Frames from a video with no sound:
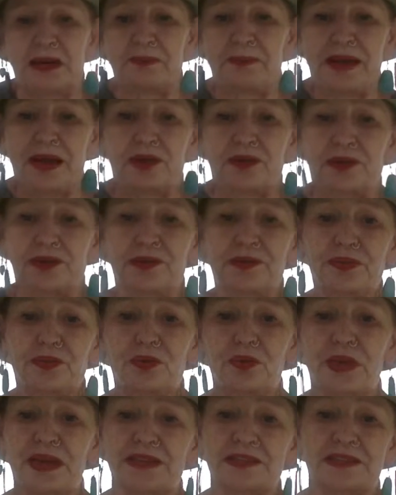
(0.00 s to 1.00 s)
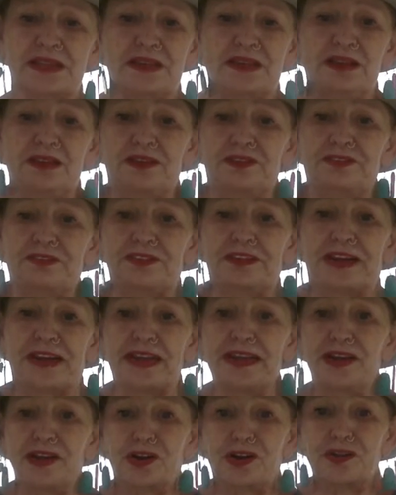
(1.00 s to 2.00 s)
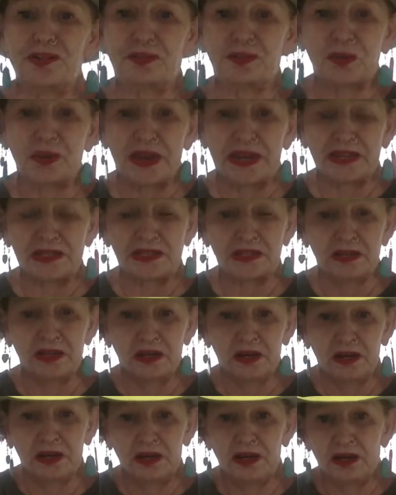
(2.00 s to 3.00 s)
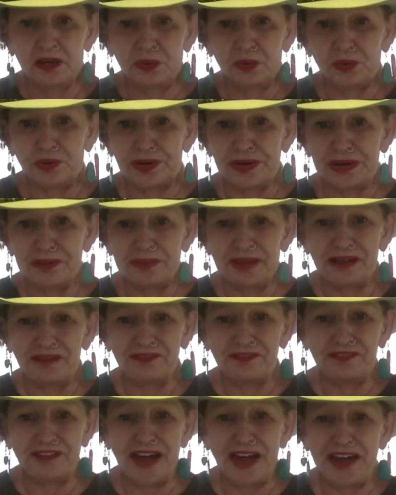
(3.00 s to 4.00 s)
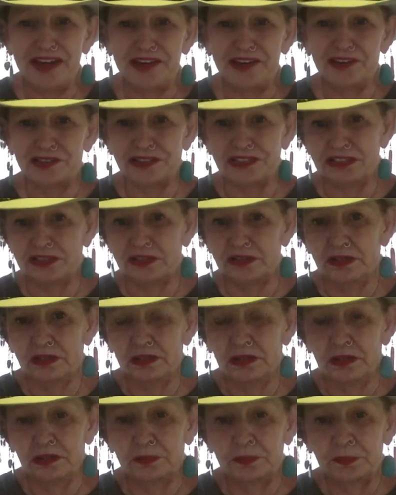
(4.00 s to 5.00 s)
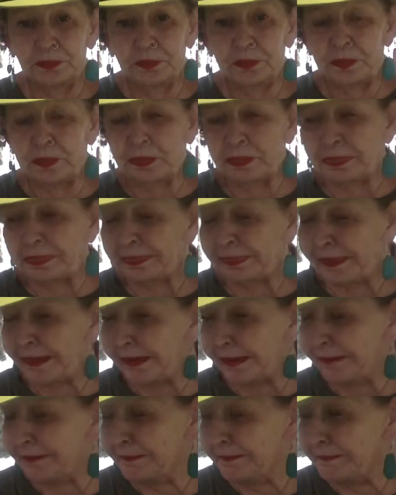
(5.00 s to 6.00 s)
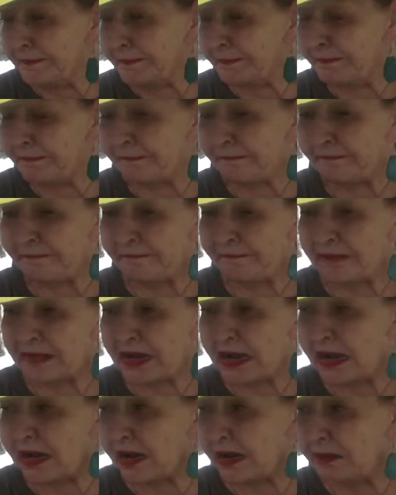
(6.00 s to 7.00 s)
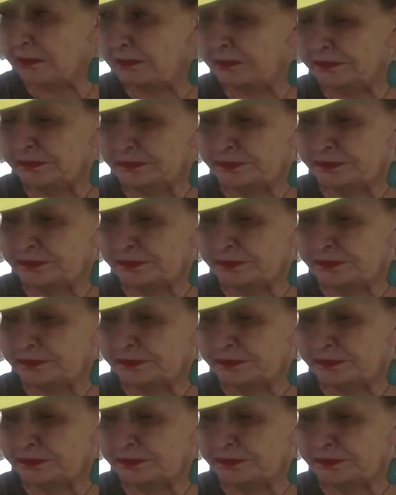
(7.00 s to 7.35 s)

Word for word: about earthquakes. So forget earthquakes. Worry about fires. Okay. Um,